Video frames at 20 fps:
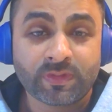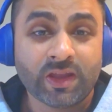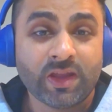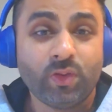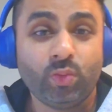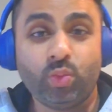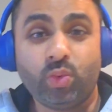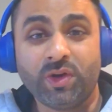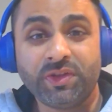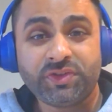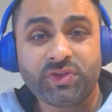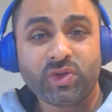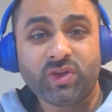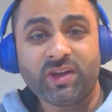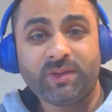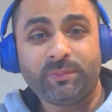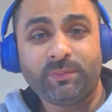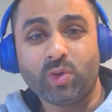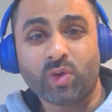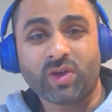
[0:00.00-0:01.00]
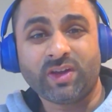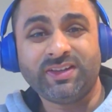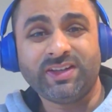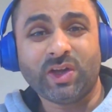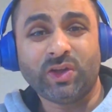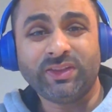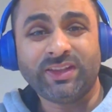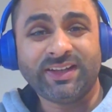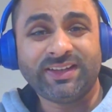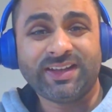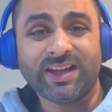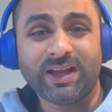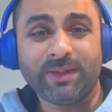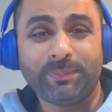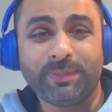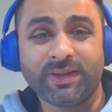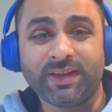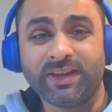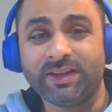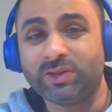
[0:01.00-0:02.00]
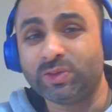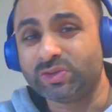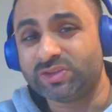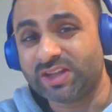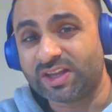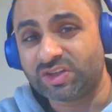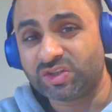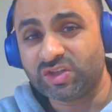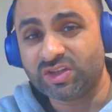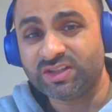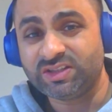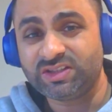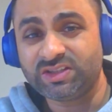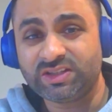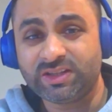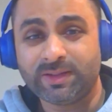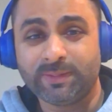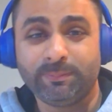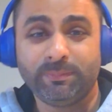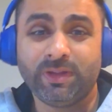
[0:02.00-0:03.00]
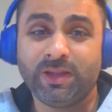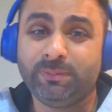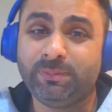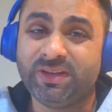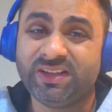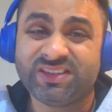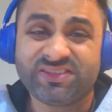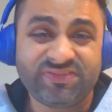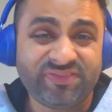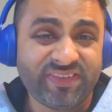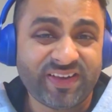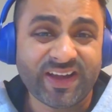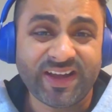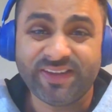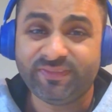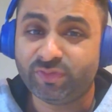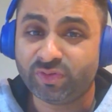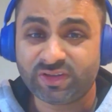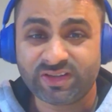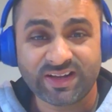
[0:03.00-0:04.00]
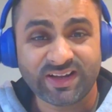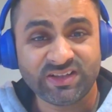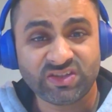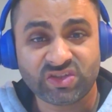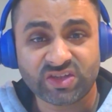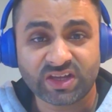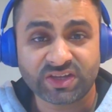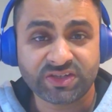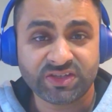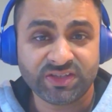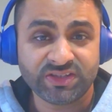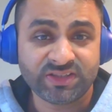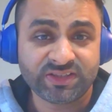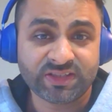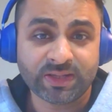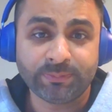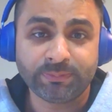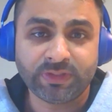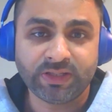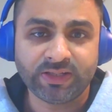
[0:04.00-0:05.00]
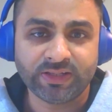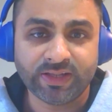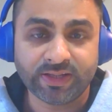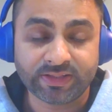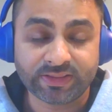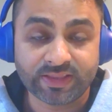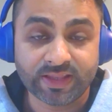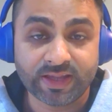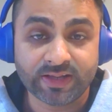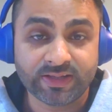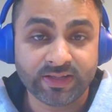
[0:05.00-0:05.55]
Once you have broken down the topic into sections, maybe it's 5 or 10 sections, something like that.